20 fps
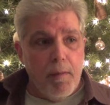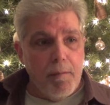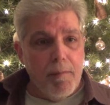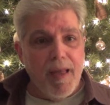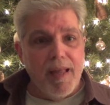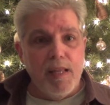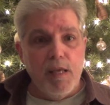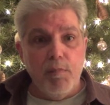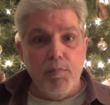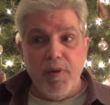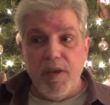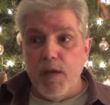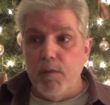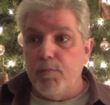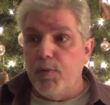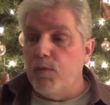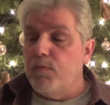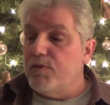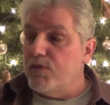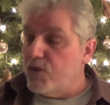many
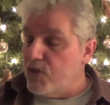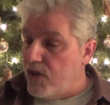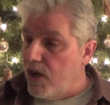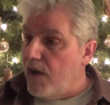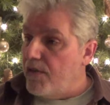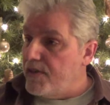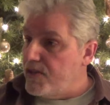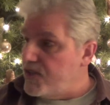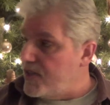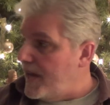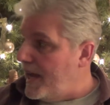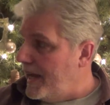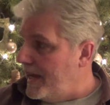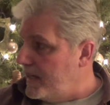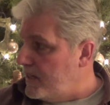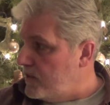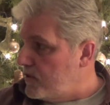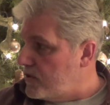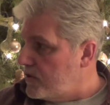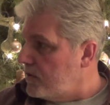people saw the
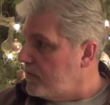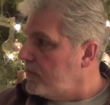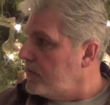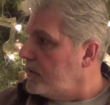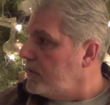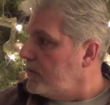signs.